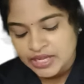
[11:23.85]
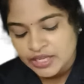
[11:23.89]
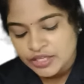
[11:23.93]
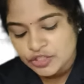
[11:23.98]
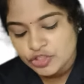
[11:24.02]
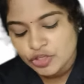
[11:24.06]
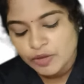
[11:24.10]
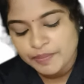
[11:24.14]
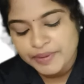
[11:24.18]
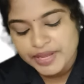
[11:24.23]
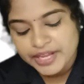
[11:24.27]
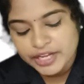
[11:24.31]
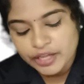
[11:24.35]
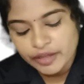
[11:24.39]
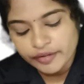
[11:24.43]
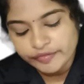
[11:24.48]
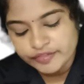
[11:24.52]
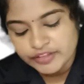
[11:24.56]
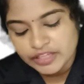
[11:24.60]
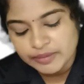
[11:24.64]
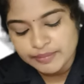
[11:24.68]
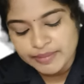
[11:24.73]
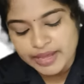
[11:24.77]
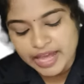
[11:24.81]
So many
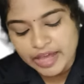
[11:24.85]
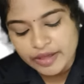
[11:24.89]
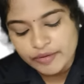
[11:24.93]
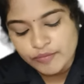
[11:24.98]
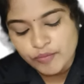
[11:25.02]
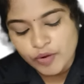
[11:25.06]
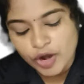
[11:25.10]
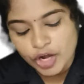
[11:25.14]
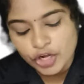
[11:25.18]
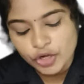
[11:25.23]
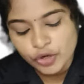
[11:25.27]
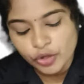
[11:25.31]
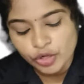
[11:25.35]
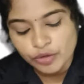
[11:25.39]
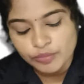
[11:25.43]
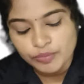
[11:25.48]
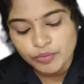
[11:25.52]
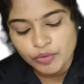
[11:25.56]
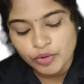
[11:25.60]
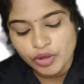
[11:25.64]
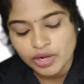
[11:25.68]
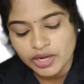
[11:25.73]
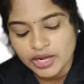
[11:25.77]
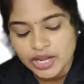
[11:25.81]
of them have one or
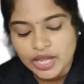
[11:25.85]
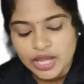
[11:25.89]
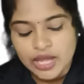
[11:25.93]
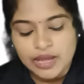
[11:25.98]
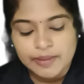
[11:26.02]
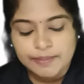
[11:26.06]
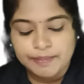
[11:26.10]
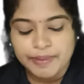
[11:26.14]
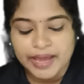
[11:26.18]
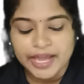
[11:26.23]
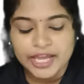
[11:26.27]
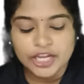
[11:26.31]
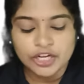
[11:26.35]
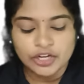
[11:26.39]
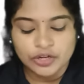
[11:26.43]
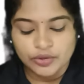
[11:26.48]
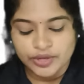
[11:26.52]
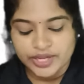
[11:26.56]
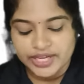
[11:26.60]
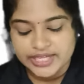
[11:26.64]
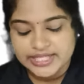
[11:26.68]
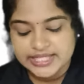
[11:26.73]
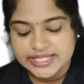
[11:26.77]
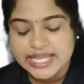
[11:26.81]
more
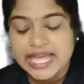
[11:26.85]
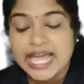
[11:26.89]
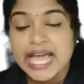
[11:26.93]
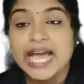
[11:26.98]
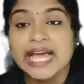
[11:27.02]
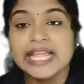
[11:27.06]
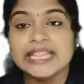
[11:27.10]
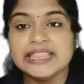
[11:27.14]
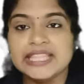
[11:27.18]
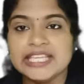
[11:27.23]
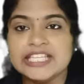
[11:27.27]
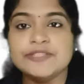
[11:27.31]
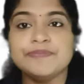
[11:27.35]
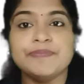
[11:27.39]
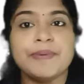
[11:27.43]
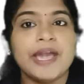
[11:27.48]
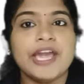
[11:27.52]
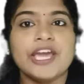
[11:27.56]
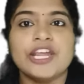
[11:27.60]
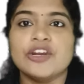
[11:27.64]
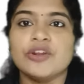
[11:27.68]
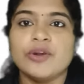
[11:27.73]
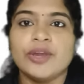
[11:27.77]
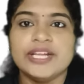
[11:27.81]
pyrenoids, and these
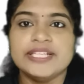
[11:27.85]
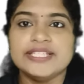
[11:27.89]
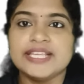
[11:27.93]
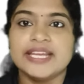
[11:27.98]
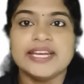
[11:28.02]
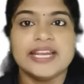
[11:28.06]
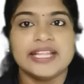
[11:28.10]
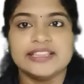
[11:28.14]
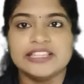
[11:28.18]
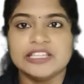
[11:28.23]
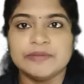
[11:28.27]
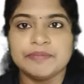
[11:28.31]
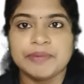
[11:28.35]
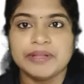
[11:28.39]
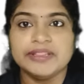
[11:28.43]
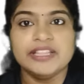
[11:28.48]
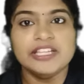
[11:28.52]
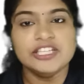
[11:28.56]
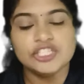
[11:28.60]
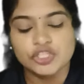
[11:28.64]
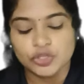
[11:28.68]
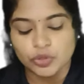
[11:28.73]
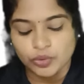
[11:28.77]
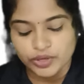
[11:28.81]
pyrenoids are nothing but
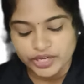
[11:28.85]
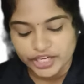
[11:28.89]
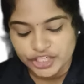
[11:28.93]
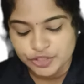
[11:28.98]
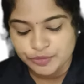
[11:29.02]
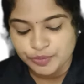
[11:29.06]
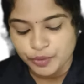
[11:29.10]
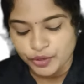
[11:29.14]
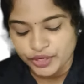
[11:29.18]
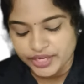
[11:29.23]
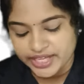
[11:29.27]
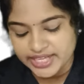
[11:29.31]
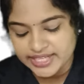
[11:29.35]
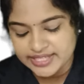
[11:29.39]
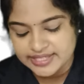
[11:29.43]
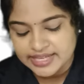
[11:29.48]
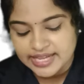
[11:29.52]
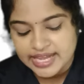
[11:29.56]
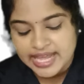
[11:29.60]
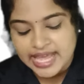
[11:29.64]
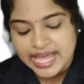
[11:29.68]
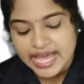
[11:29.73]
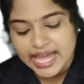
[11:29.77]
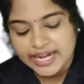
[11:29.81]
the storage bodies,
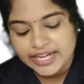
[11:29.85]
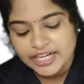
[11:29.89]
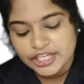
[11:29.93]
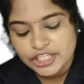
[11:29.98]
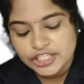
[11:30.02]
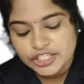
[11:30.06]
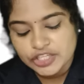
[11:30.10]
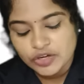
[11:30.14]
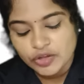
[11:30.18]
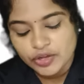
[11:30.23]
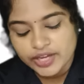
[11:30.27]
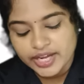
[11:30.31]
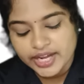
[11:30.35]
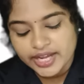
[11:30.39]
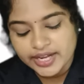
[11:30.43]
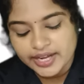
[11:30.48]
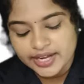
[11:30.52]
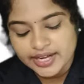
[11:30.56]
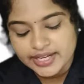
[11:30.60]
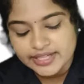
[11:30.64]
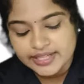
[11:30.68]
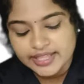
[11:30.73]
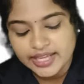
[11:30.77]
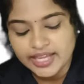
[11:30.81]
and it is
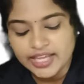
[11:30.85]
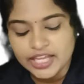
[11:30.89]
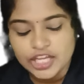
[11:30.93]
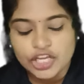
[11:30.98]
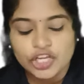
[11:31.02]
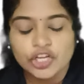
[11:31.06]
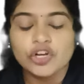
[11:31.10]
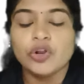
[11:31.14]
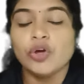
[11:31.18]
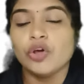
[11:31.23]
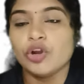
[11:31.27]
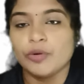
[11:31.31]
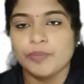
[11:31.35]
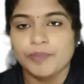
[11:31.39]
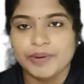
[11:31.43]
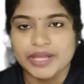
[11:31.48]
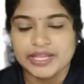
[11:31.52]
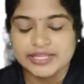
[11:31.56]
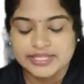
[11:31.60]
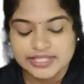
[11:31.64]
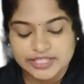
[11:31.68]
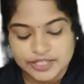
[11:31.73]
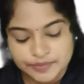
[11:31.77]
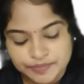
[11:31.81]
located in the
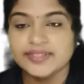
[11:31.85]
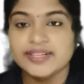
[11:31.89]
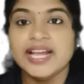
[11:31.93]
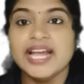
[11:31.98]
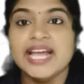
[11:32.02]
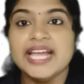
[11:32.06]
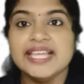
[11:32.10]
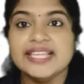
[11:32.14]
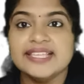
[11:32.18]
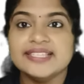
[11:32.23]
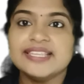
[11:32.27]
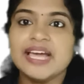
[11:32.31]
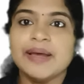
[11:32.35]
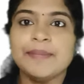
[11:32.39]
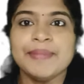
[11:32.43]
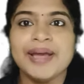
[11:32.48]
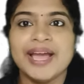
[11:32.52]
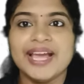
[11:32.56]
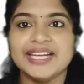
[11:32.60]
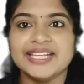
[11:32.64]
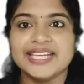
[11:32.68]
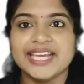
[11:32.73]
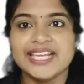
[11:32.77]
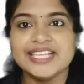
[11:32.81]
chloroplast. Some
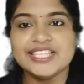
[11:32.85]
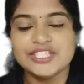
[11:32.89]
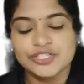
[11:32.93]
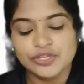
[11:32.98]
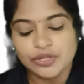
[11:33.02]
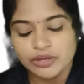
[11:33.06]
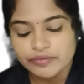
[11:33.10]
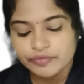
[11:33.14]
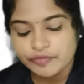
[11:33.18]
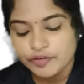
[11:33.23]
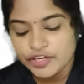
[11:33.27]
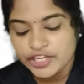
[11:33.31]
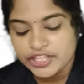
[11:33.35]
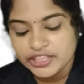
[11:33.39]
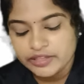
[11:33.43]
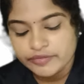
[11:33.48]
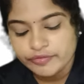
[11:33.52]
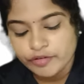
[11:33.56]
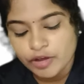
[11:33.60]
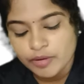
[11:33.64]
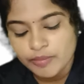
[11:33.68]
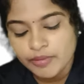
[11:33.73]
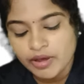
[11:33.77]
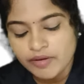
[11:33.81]
algae store food in the
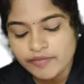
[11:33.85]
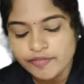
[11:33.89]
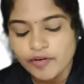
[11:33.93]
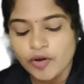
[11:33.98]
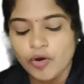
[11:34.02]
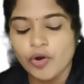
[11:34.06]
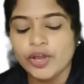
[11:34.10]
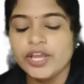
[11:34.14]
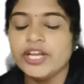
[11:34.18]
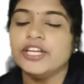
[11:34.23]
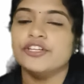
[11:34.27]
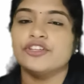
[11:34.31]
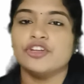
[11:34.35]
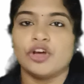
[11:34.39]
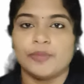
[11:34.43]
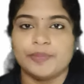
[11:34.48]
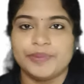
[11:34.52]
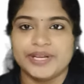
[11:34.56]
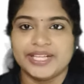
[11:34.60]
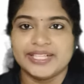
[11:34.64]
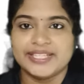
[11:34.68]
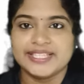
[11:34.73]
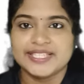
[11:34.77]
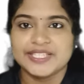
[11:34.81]
form of oil
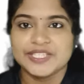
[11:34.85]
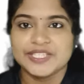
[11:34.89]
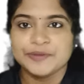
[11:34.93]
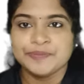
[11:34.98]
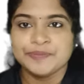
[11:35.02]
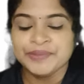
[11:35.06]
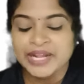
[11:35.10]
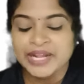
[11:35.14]
droplets,